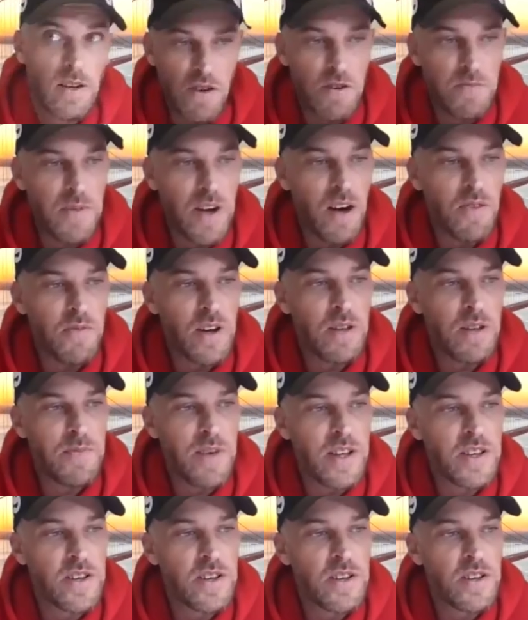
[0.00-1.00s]
I want to
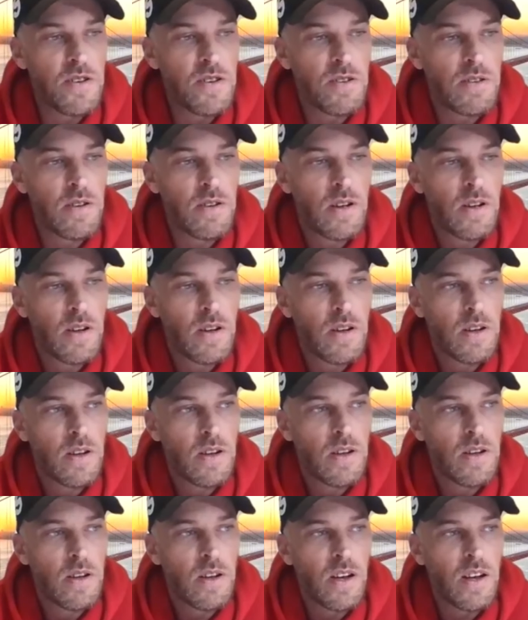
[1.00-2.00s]
mention your
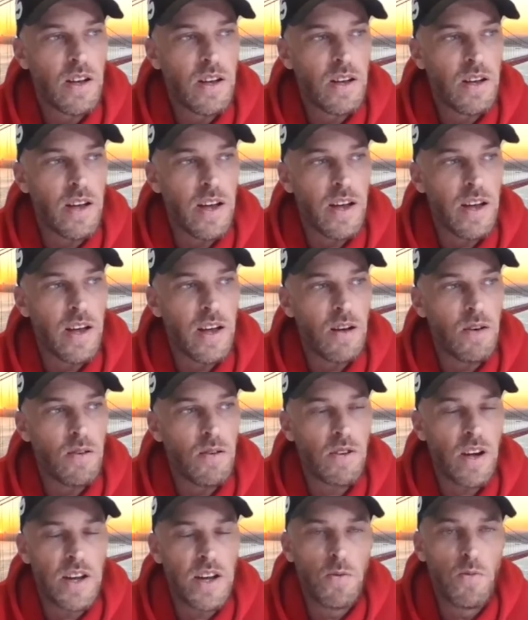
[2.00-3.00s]

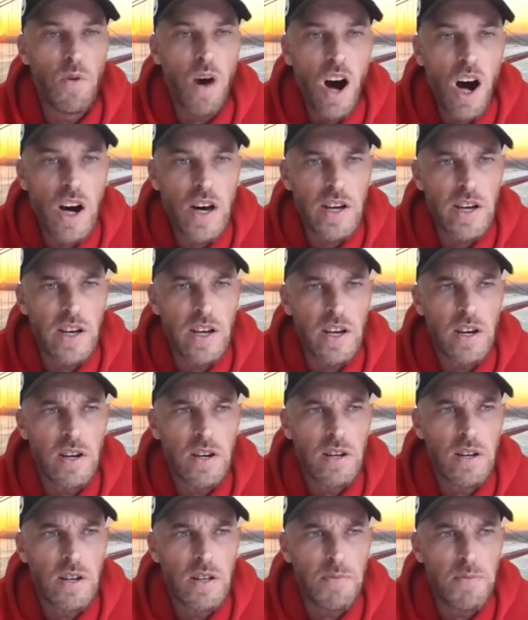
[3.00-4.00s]
kind of why
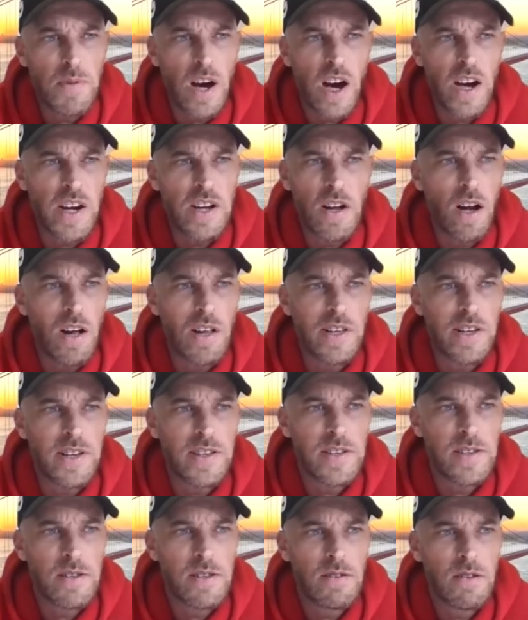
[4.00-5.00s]
behind all
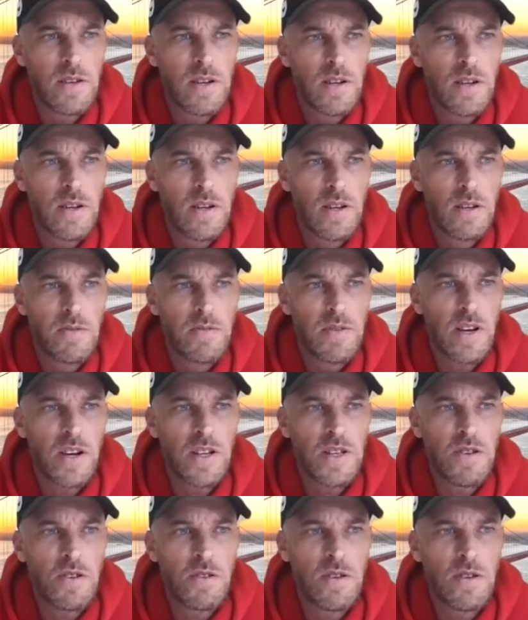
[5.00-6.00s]
this,
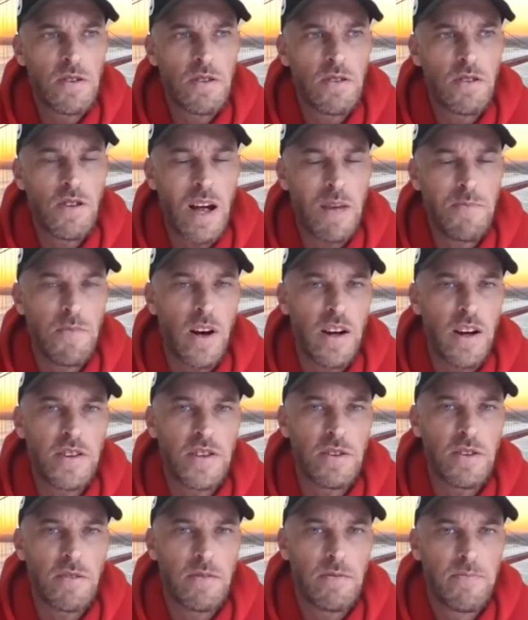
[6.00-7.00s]
because you're a grandma, aren't
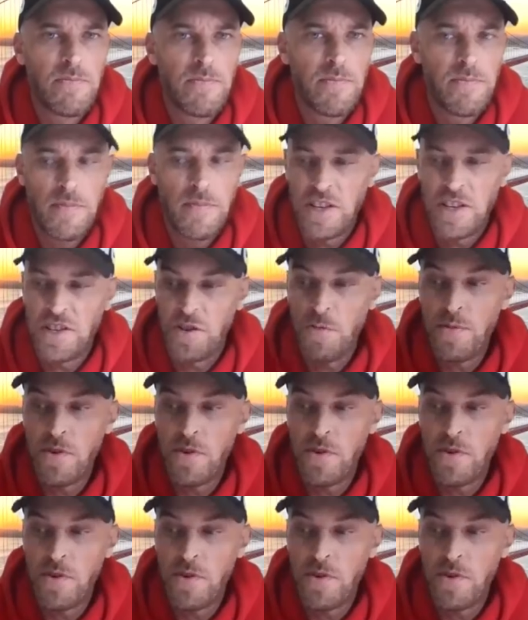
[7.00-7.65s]
you? A super